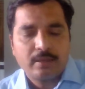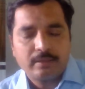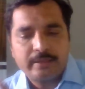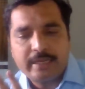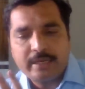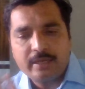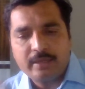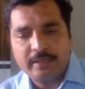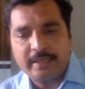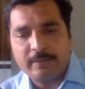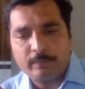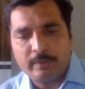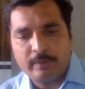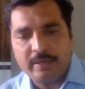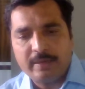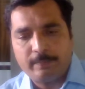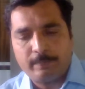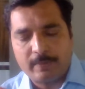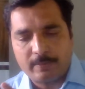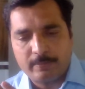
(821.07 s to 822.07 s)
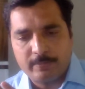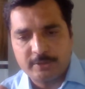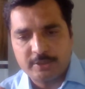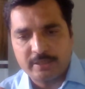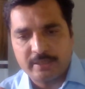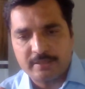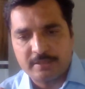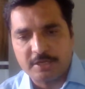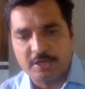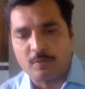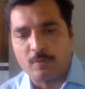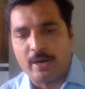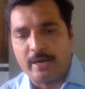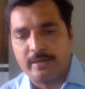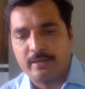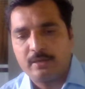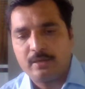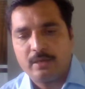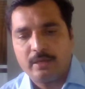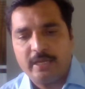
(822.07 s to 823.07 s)
then only permission is
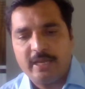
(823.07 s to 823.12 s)
required.